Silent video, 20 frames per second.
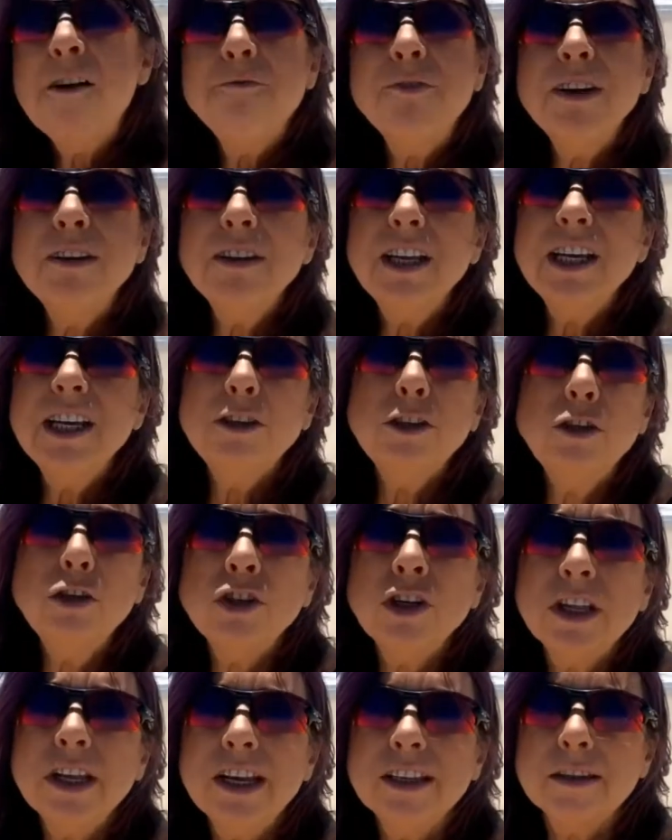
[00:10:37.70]
I felt like
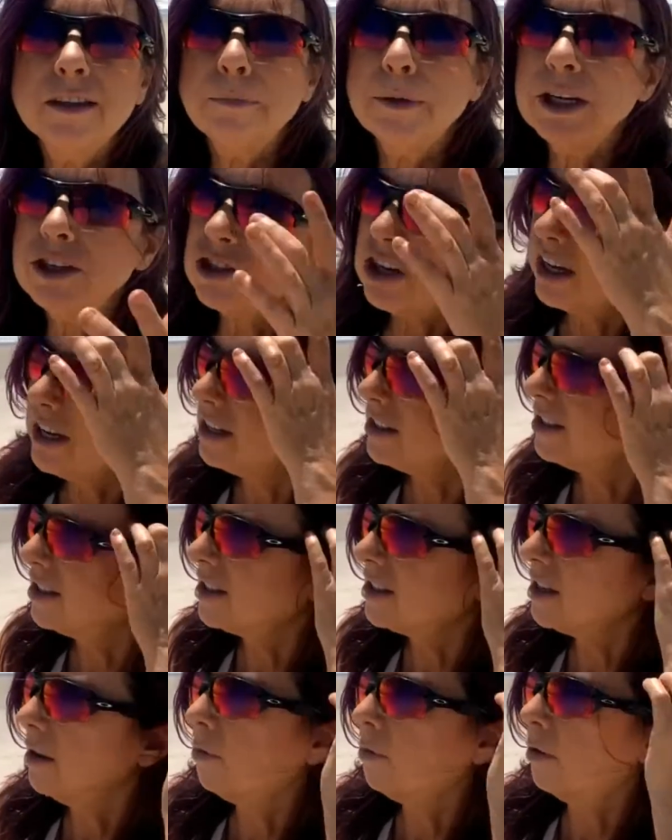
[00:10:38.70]
usually at the beach I get
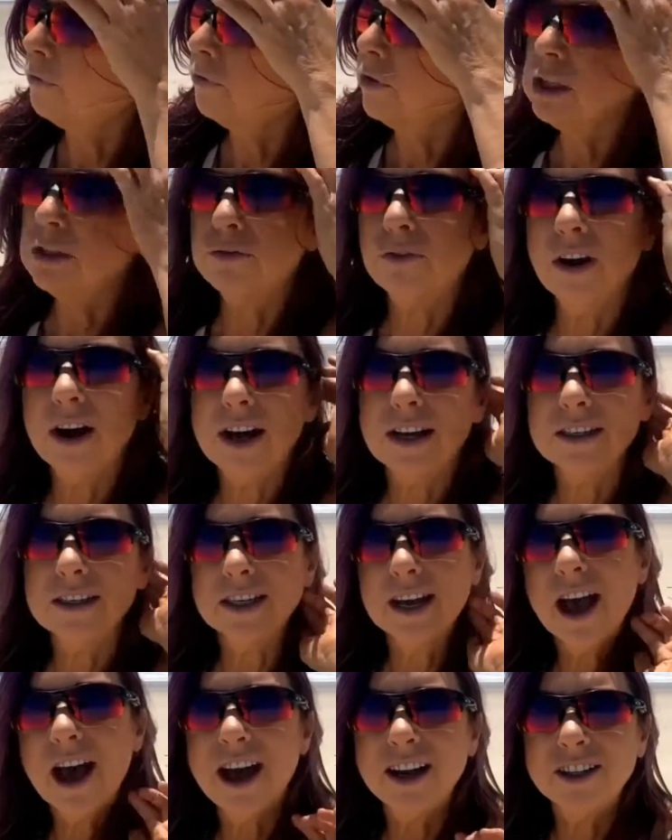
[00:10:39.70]
stuck with French
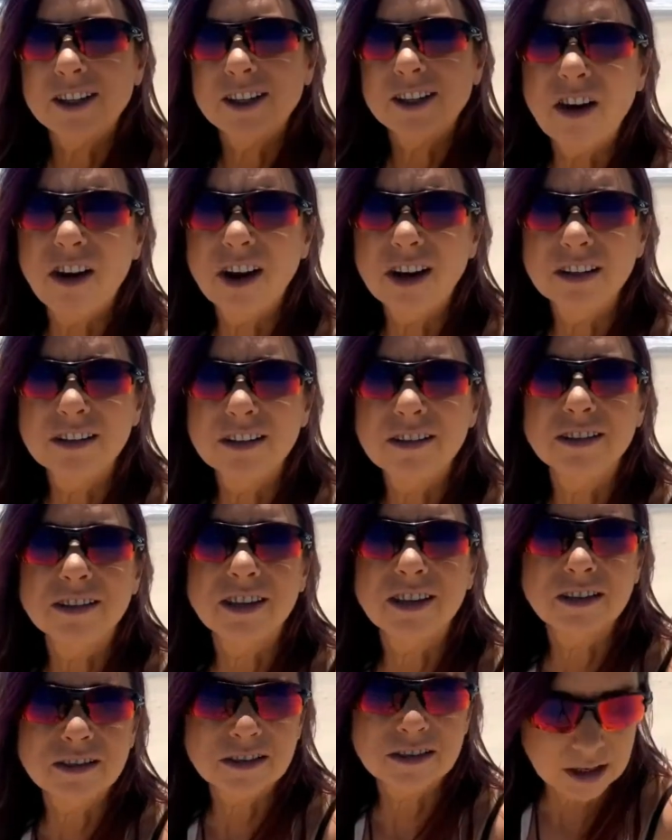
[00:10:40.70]
fries and hot dogs
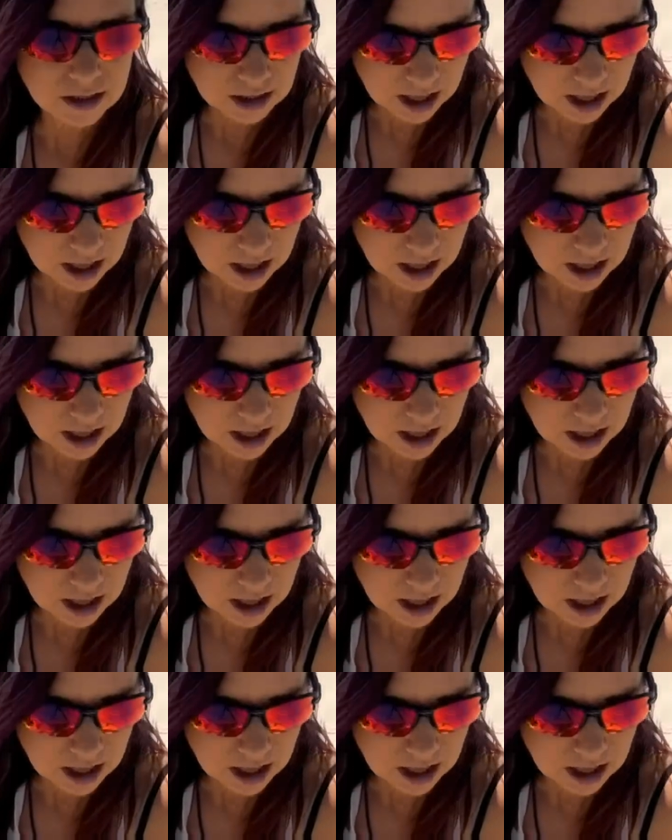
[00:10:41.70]
and things